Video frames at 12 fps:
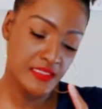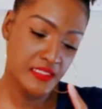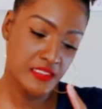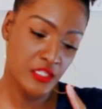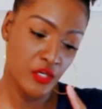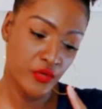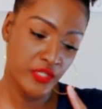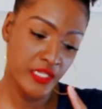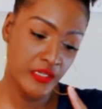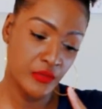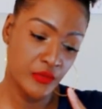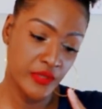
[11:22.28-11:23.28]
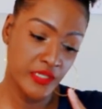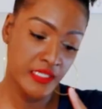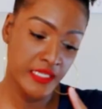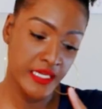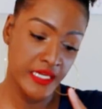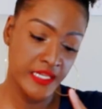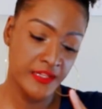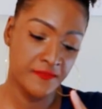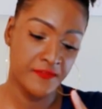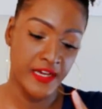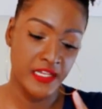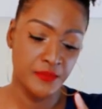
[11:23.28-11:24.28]
is coconut oil and
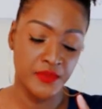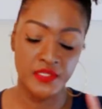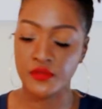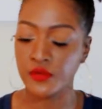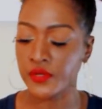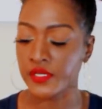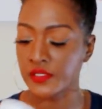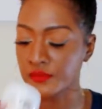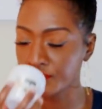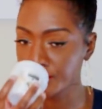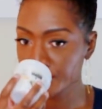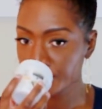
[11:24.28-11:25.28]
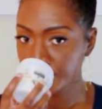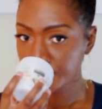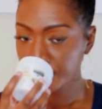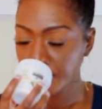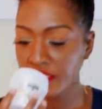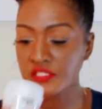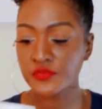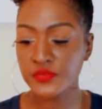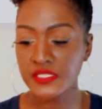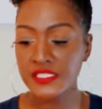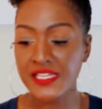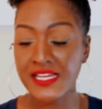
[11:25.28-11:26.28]
vitamin oil. It's
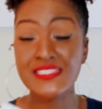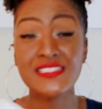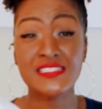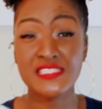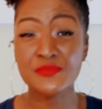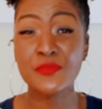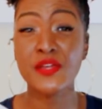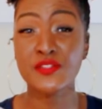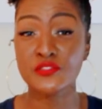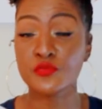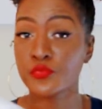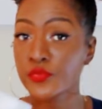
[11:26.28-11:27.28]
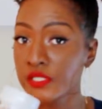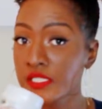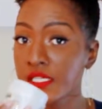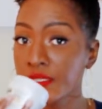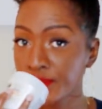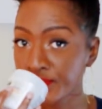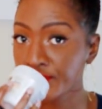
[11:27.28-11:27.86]
really nice. It smells really